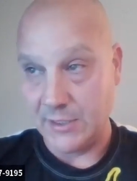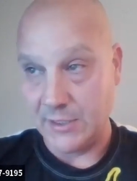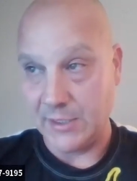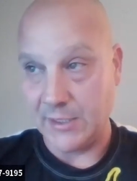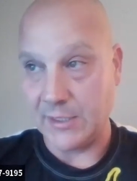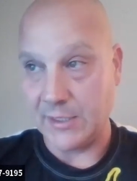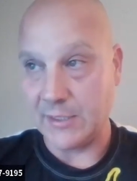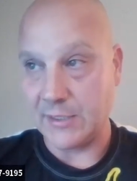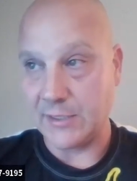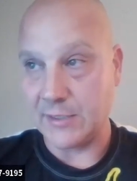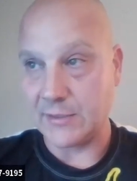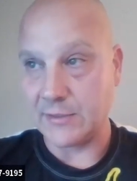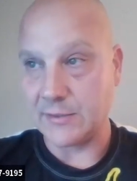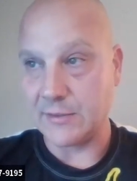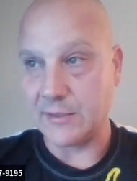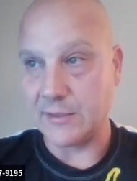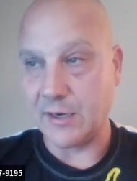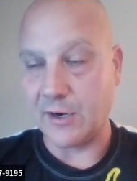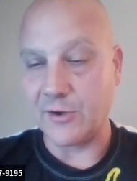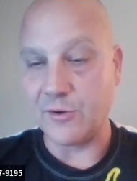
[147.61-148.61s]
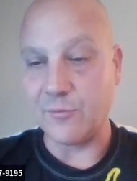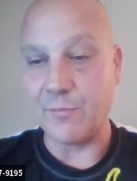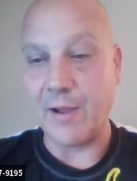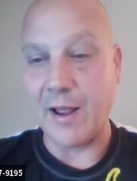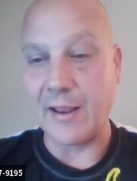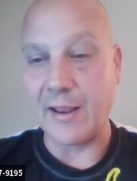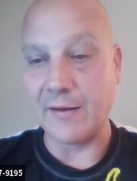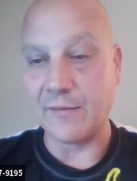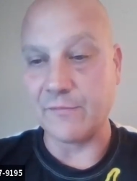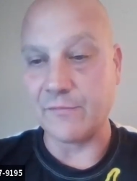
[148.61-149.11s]
And are you
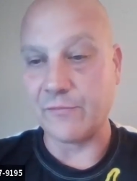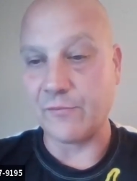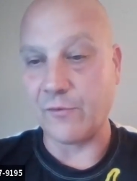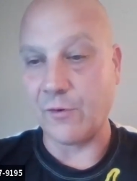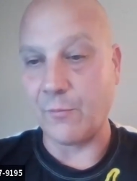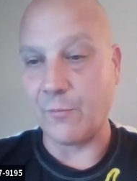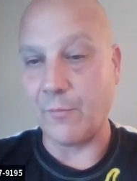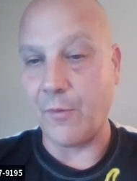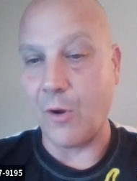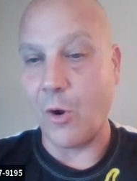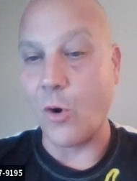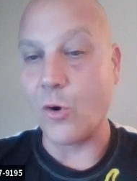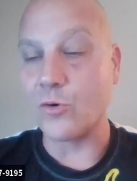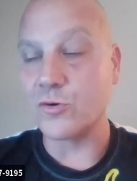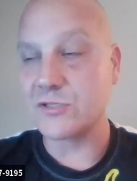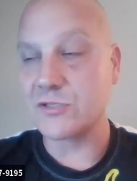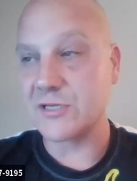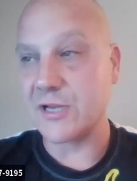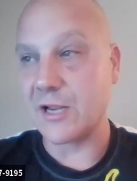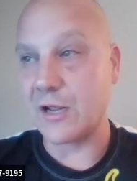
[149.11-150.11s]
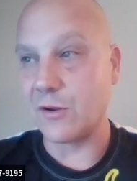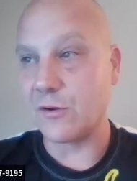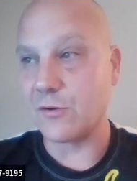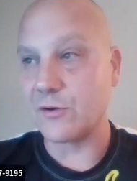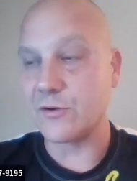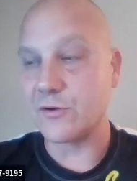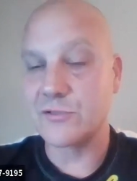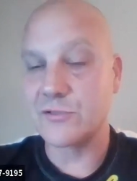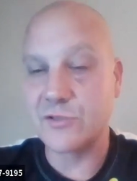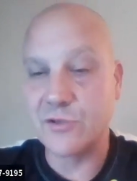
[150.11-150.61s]
buying from
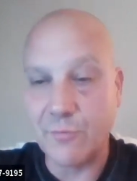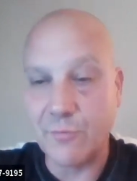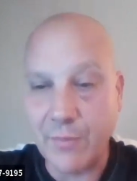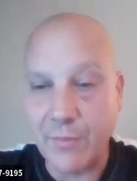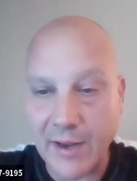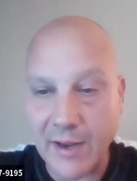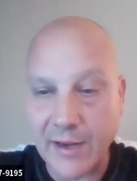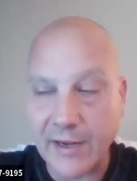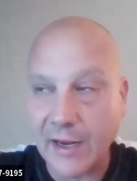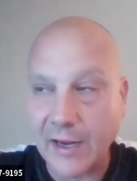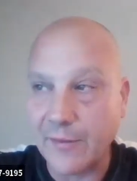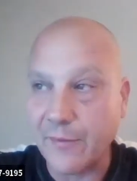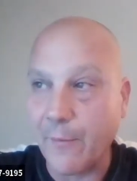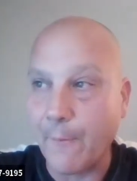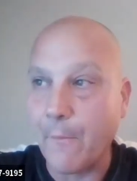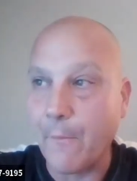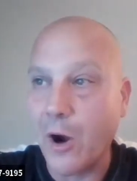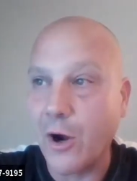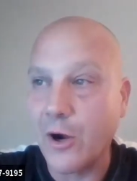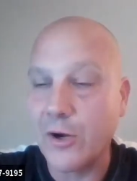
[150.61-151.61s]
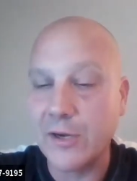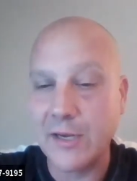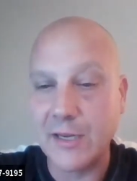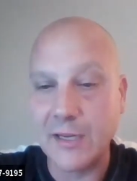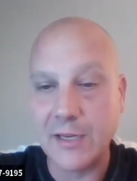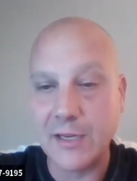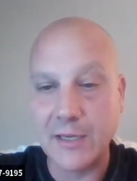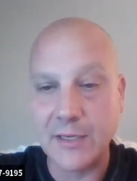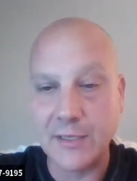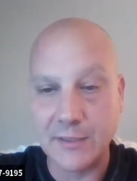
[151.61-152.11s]
wholesalers? Are you buying on the
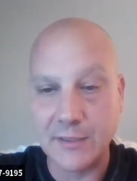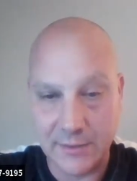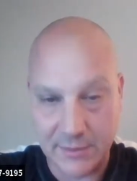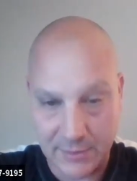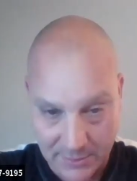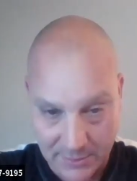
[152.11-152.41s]
market?